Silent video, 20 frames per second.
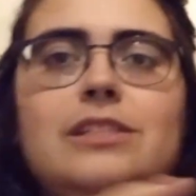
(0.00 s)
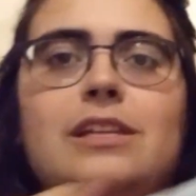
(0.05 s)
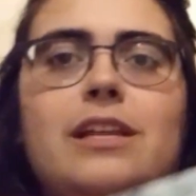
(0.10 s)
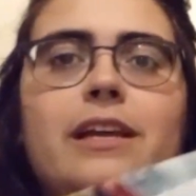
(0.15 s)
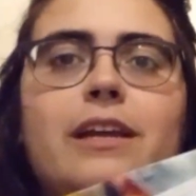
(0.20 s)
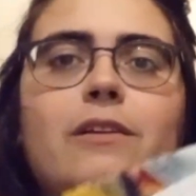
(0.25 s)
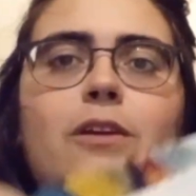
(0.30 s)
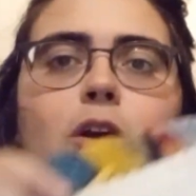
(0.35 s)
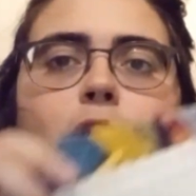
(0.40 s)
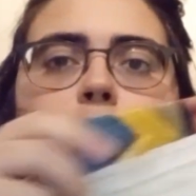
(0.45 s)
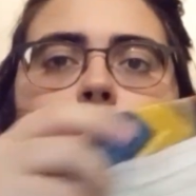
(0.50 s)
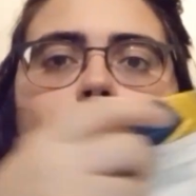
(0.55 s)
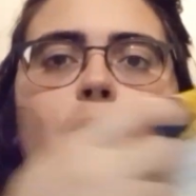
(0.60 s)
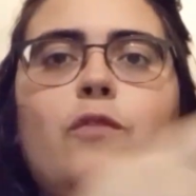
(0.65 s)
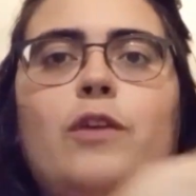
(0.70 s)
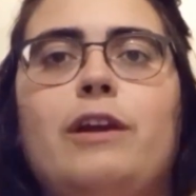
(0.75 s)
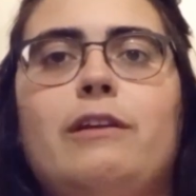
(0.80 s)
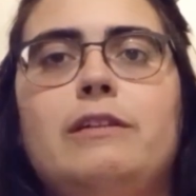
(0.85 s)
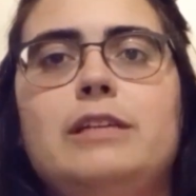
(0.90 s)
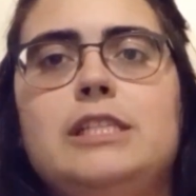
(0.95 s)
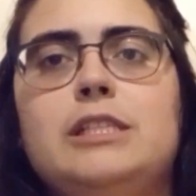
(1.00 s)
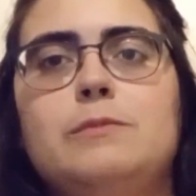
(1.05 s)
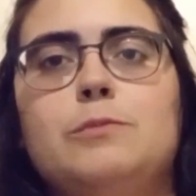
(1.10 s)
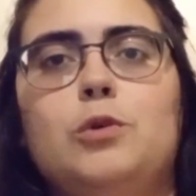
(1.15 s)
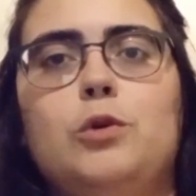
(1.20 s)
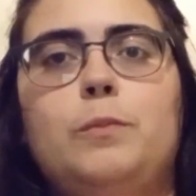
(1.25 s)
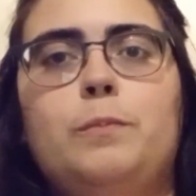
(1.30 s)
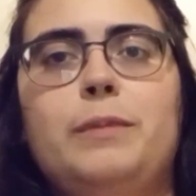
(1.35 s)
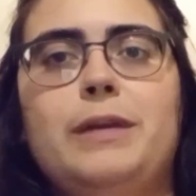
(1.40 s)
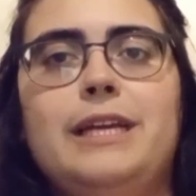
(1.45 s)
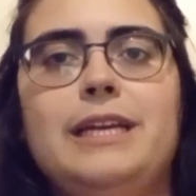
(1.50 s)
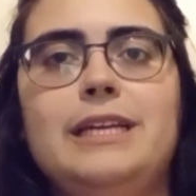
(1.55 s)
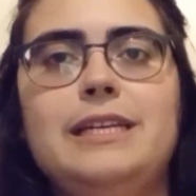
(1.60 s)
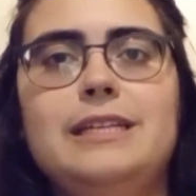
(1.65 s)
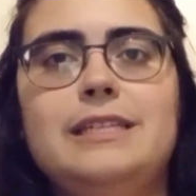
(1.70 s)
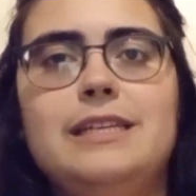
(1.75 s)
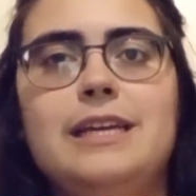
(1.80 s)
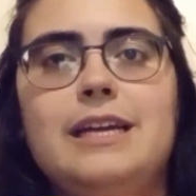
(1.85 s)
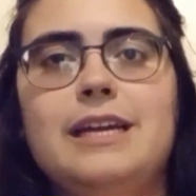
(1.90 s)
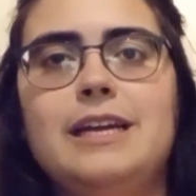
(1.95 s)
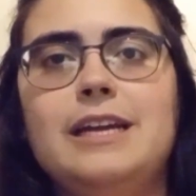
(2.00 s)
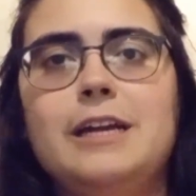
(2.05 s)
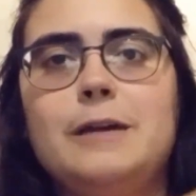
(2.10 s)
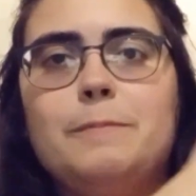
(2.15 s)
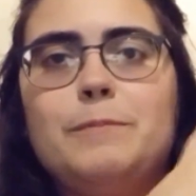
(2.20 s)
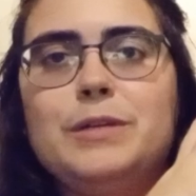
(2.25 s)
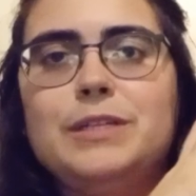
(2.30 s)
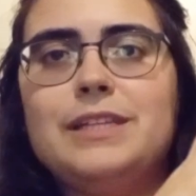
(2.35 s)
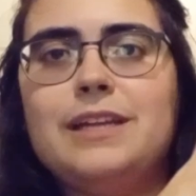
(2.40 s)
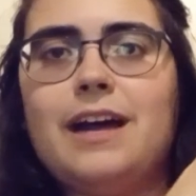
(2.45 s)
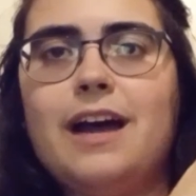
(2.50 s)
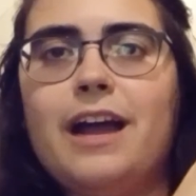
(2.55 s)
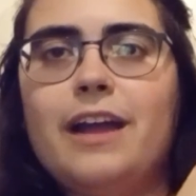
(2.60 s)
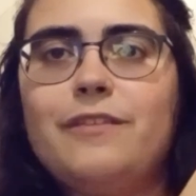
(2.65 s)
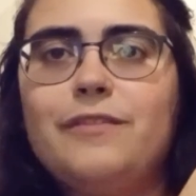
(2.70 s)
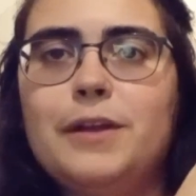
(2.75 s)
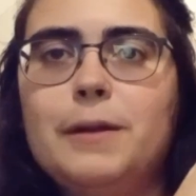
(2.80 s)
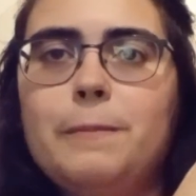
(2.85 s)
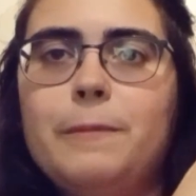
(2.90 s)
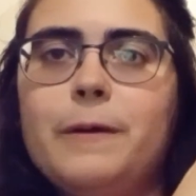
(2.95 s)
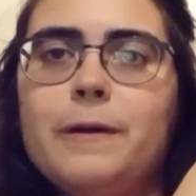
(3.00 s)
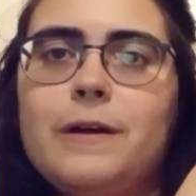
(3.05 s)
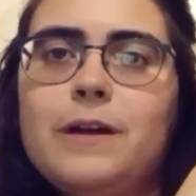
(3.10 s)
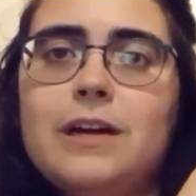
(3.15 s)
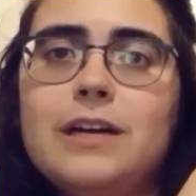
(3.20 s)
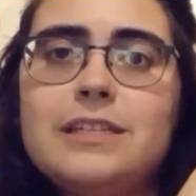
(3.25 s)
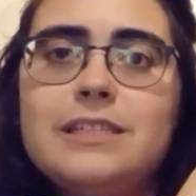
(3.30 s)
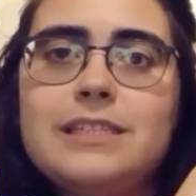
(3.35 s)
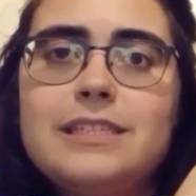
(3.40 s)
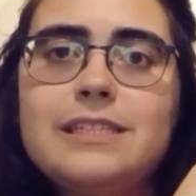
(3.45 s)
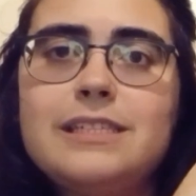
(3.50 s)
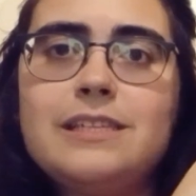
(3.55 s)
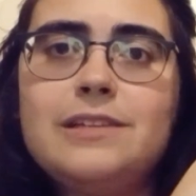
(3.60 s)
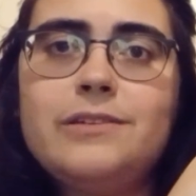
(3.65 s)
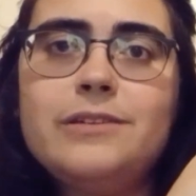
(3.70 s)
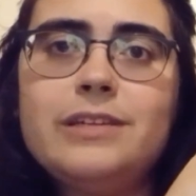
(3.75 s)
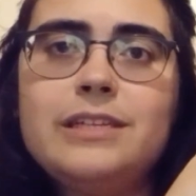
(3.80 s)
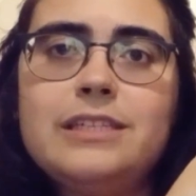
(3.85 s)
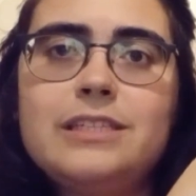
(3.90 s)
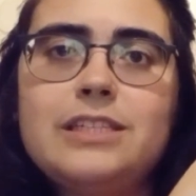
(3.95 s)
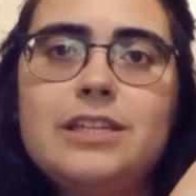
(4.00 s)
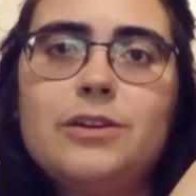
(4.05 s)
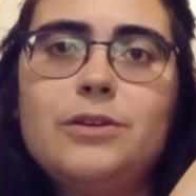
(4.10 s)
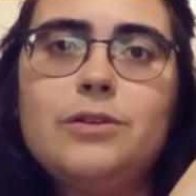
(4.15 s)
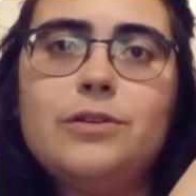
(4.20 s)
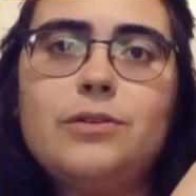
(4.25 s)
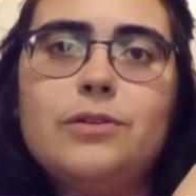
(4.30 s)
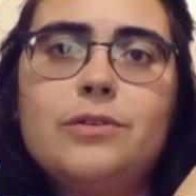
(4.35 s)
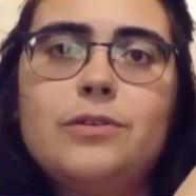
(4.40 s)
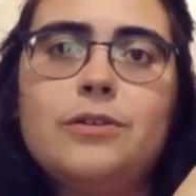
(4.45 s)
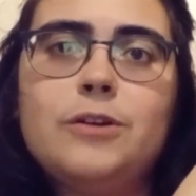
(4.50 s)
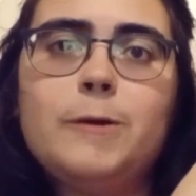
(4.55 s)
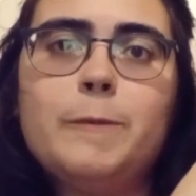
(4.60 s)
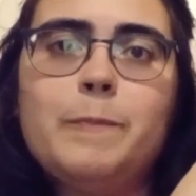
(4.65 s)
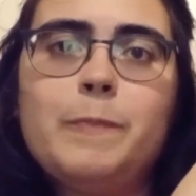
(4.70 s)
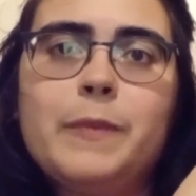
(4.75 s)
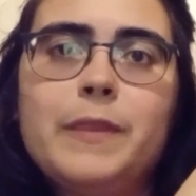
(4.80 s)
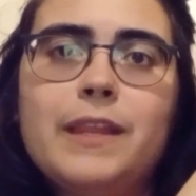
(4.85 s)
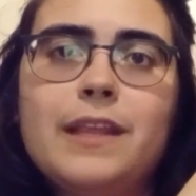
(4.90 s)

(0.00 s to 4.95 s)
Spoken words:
like a very small piece. But I think Pocahontas is looking so cool.